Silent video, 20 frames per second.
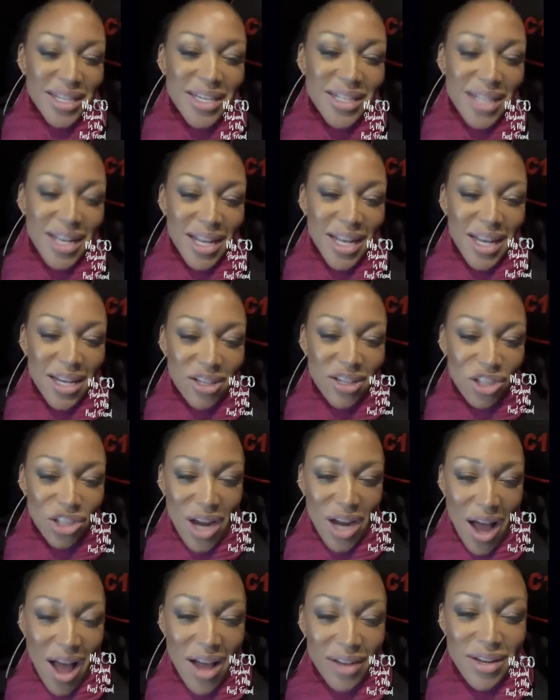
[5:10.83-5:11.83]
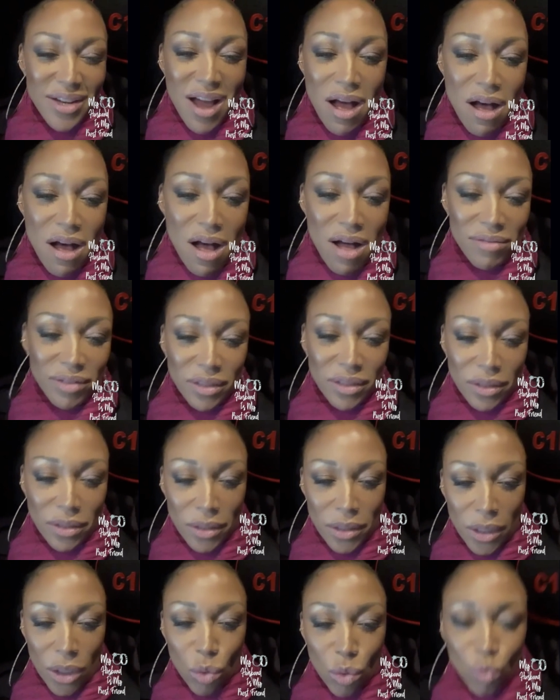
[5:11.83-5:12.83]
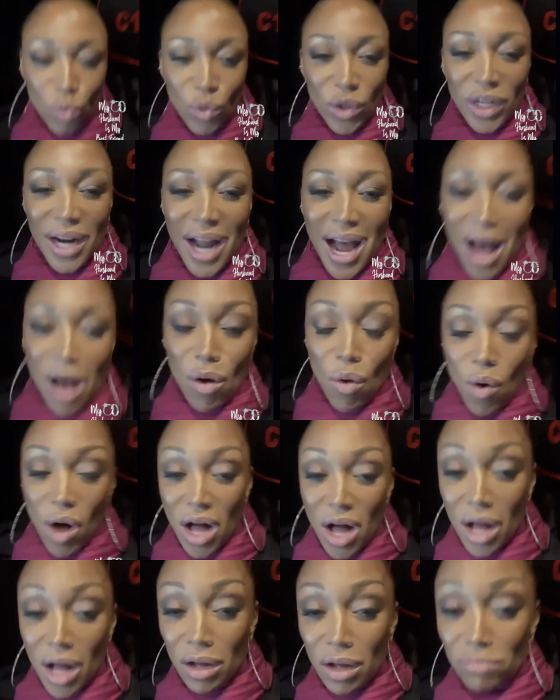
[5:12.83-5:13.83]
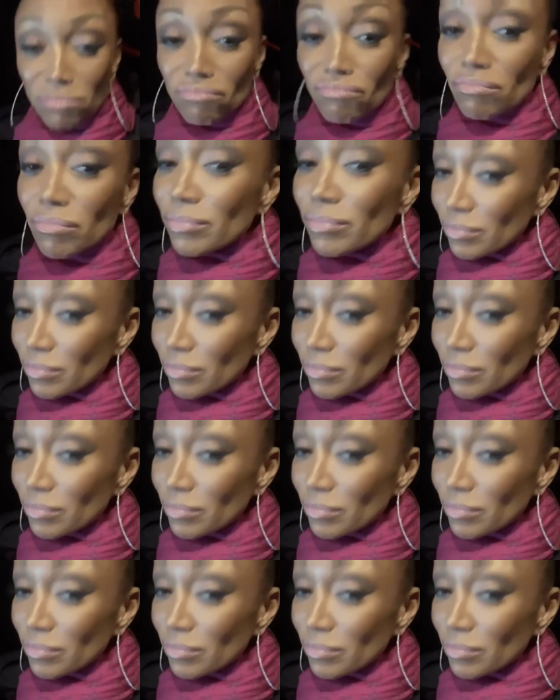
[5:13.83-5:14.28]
just a little shot of what I want.